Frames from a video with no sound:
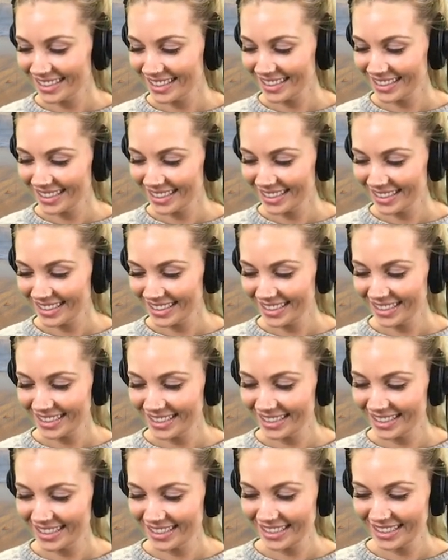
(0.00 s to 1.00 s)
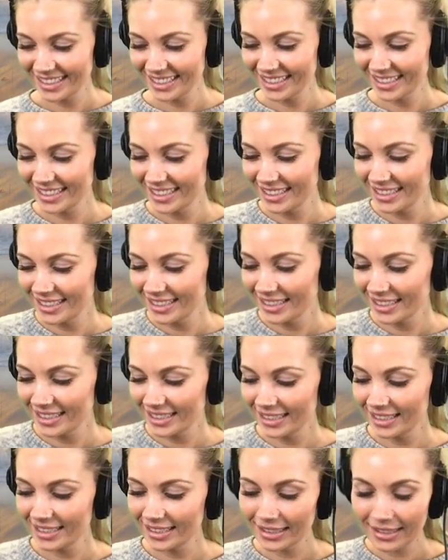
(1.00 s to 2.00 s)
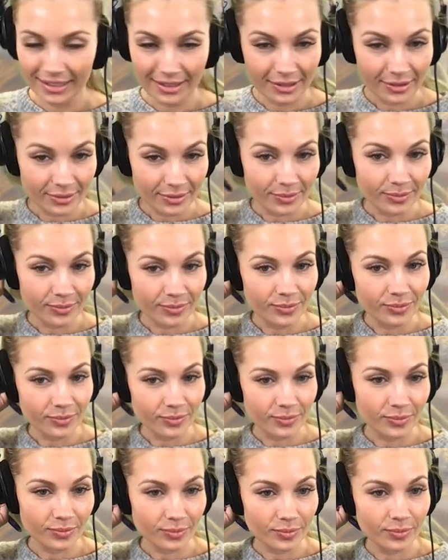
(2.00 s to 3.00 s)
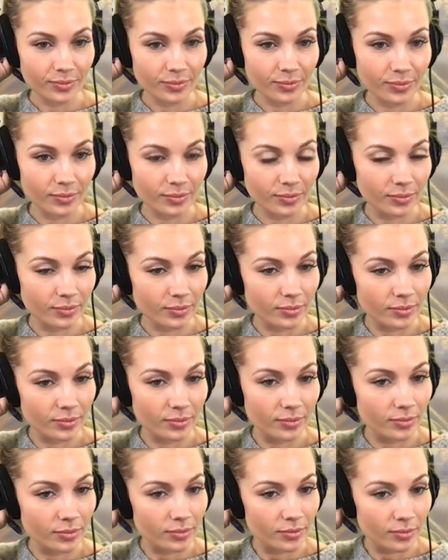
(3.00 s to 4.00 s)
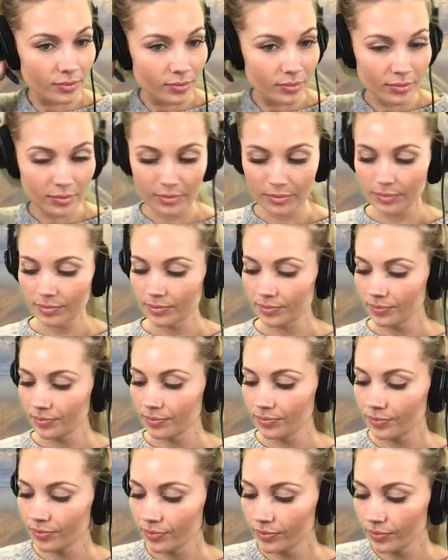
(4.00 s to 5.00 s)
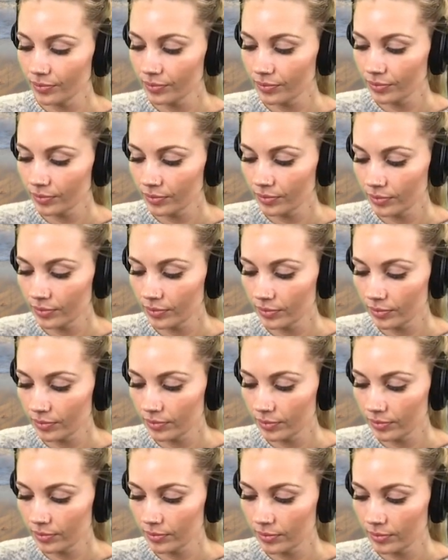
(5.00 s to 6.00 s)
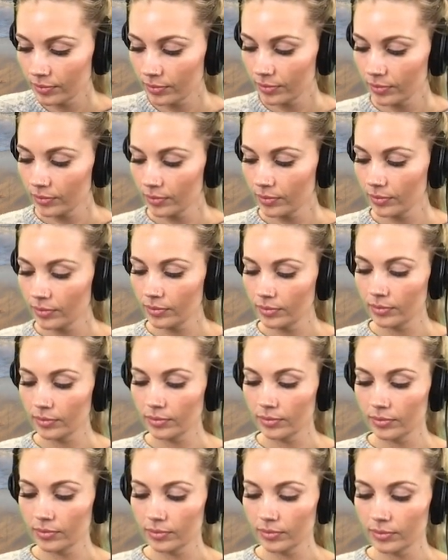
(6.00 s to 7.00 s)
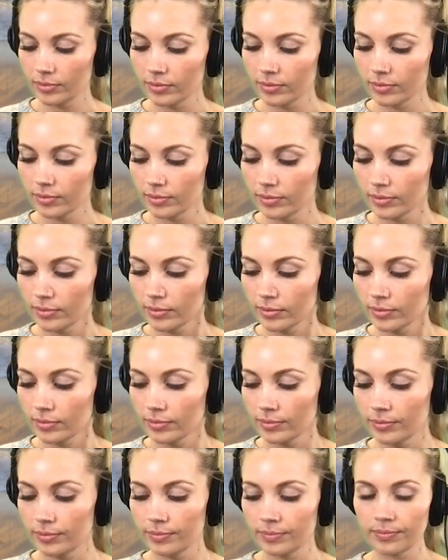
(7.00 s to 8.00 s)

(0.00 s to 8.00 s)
(not speaking)